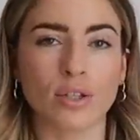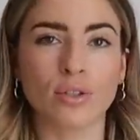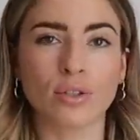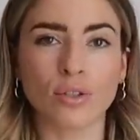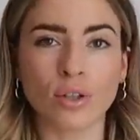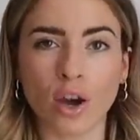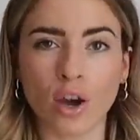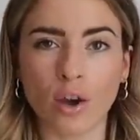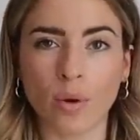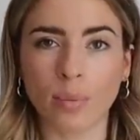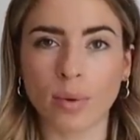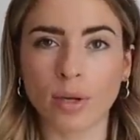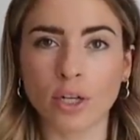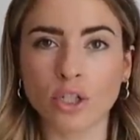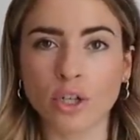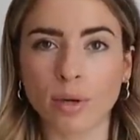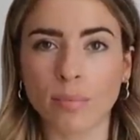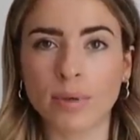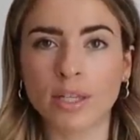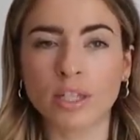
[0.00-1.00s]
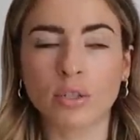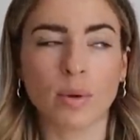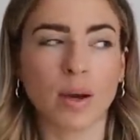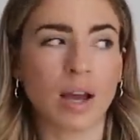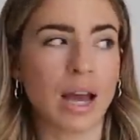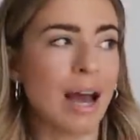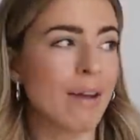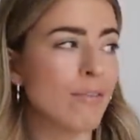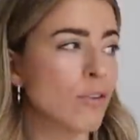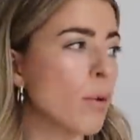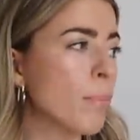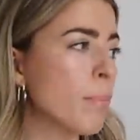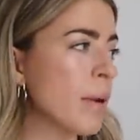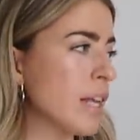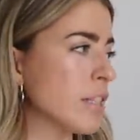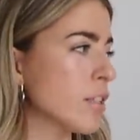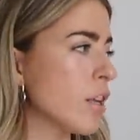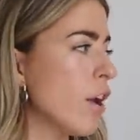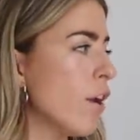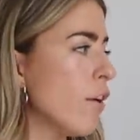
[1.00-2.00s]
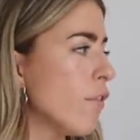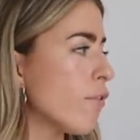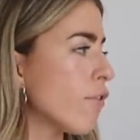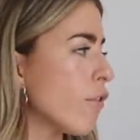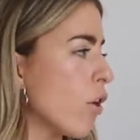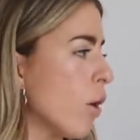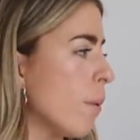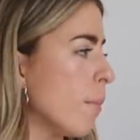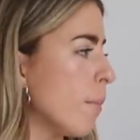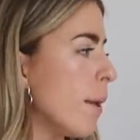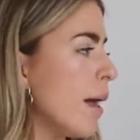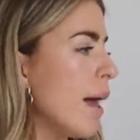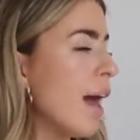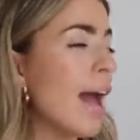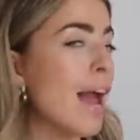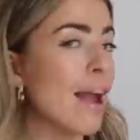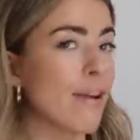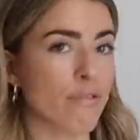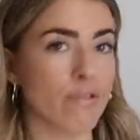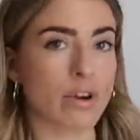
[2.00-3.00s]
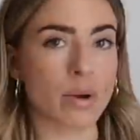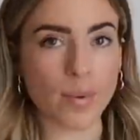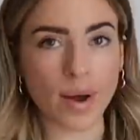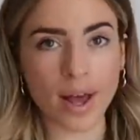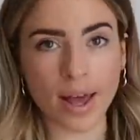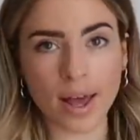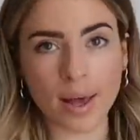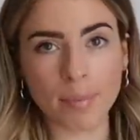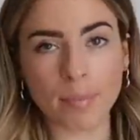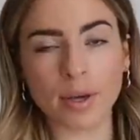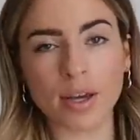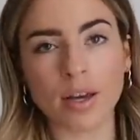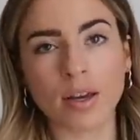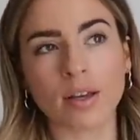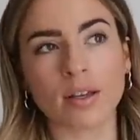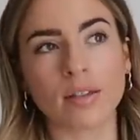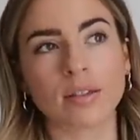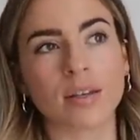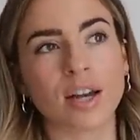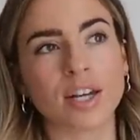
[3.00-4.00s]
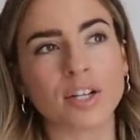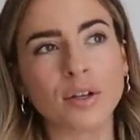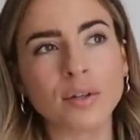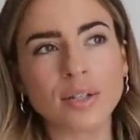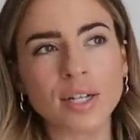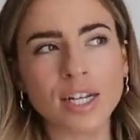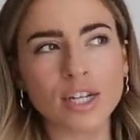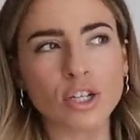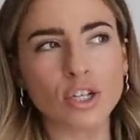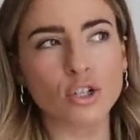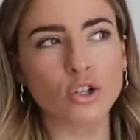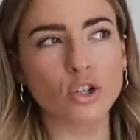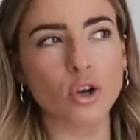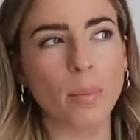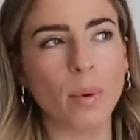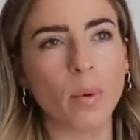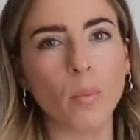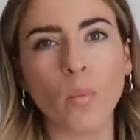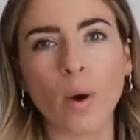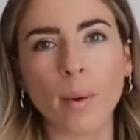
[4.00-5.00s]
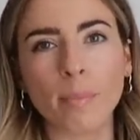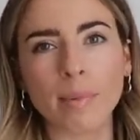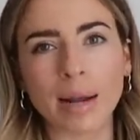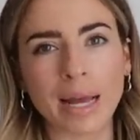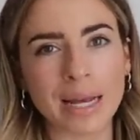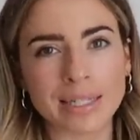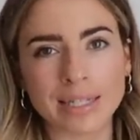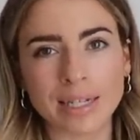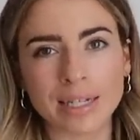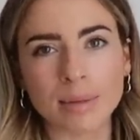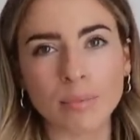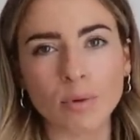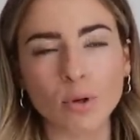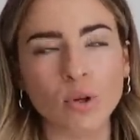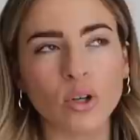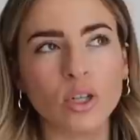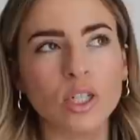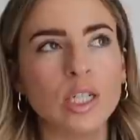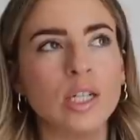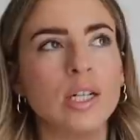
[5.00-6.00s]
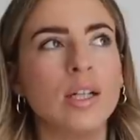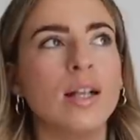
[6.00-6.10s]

So I'm going to jump into it. I have got bits from everywhere because I don't tend to shop in one place anymore.